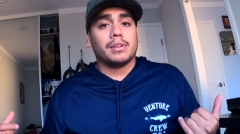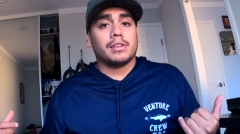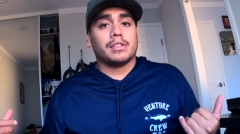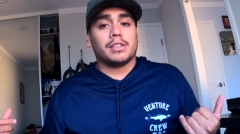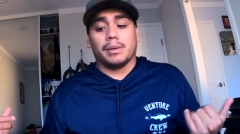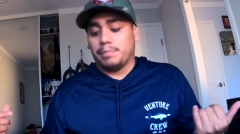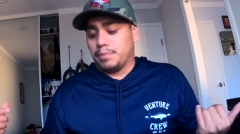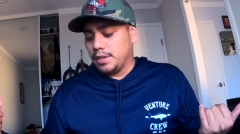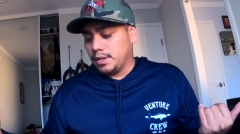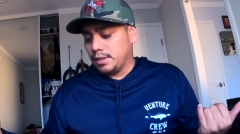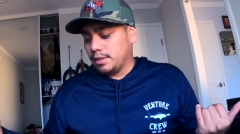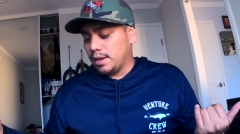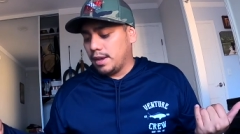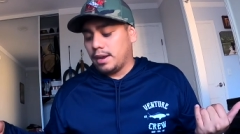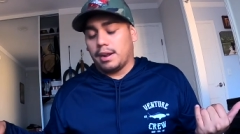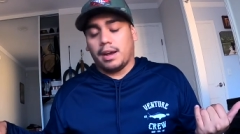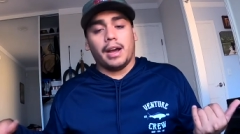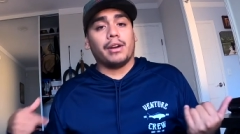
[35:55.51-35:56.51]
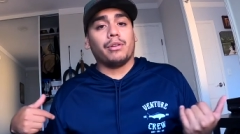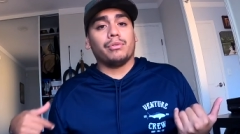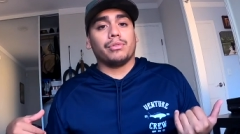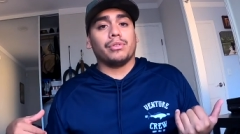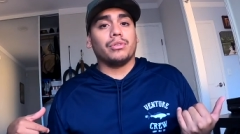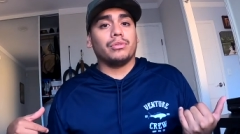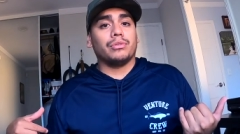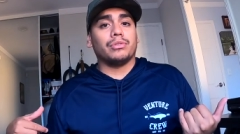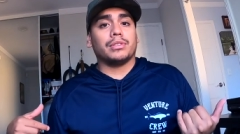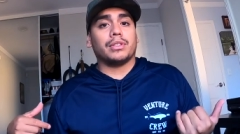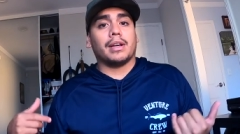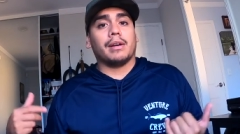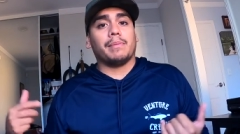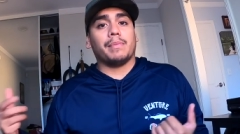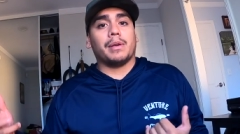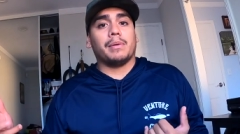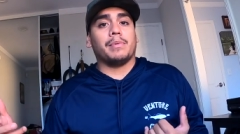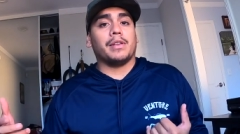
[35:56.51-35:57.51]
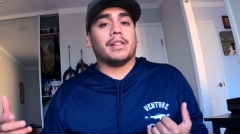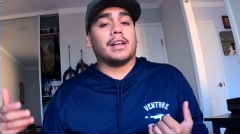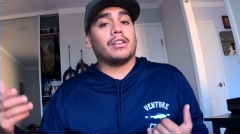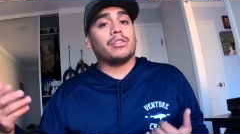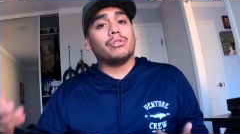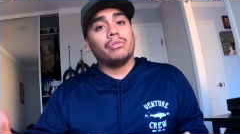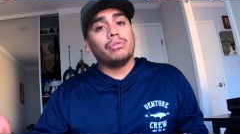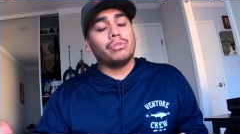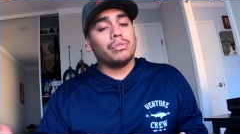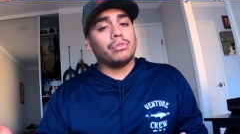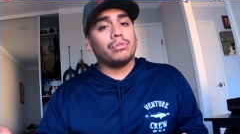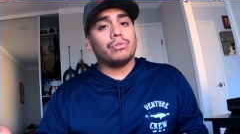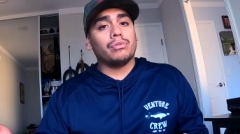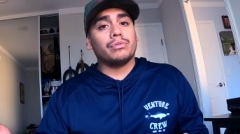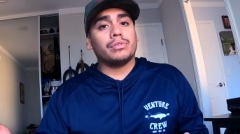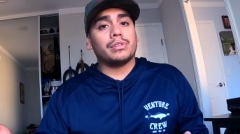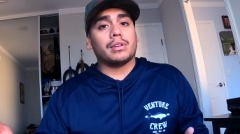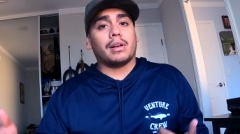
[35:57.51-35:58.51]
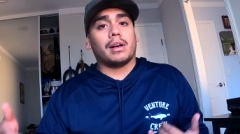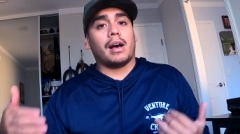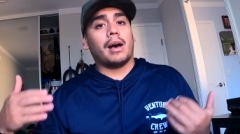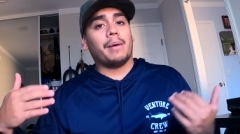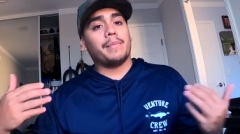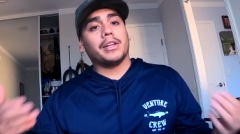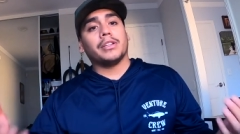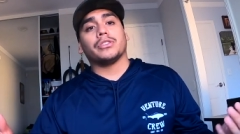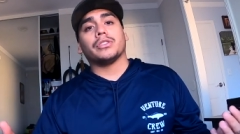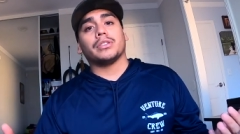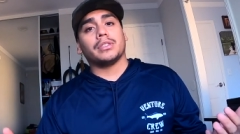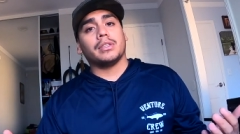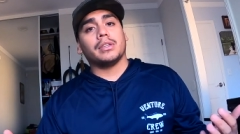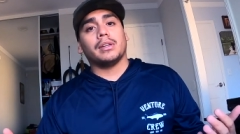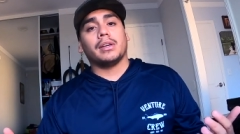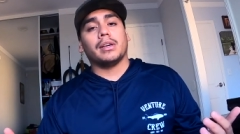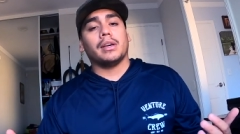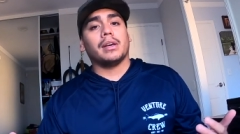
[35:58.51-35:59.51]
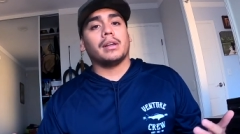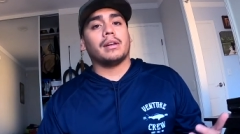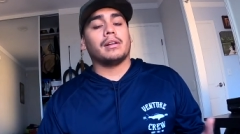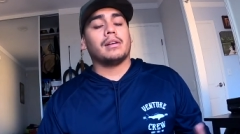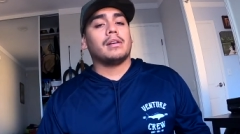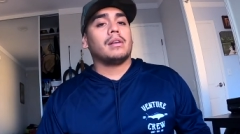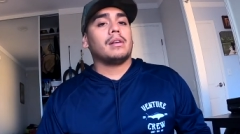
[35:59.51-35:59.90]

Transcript: something that I don't use that maybe that you use I'm interested in